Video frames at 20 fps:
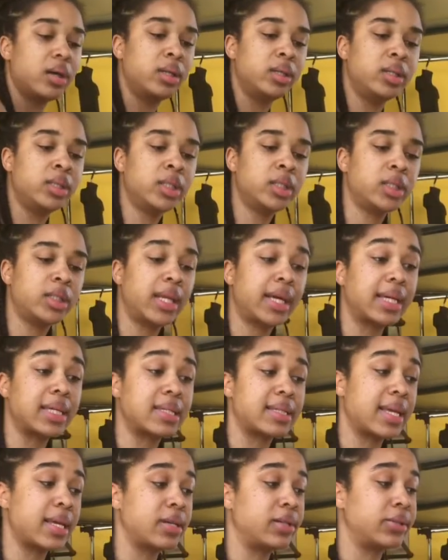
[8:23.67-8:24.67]

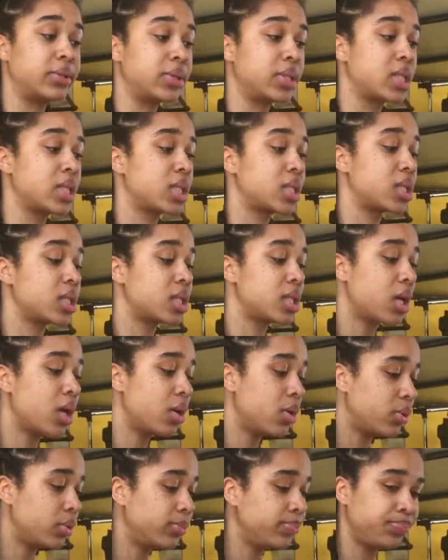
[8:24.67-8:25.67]
Like it sounds.
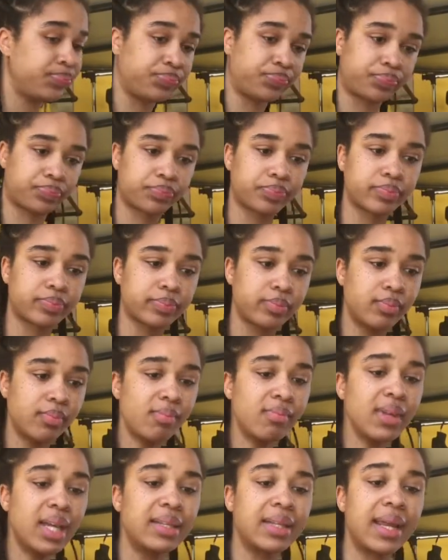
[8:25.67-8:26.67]
So
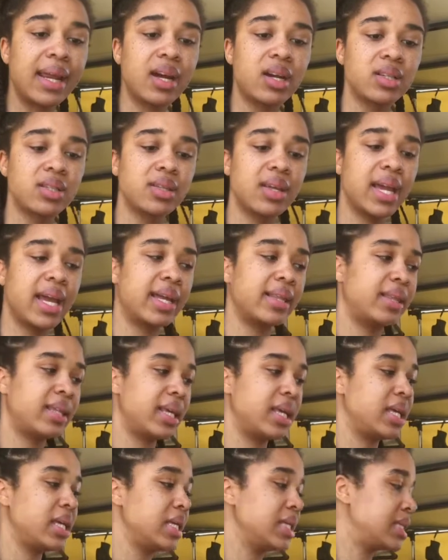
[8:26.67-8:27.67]
they also
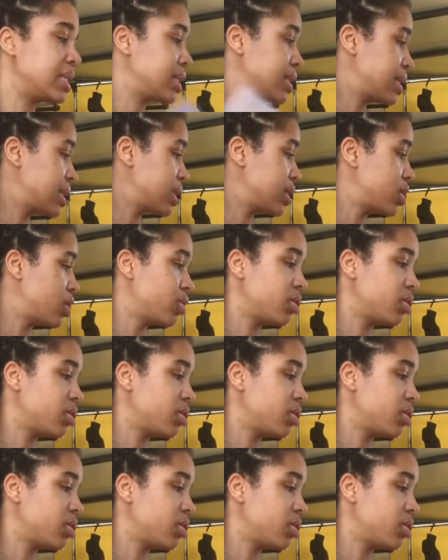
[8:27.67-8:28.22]
had these.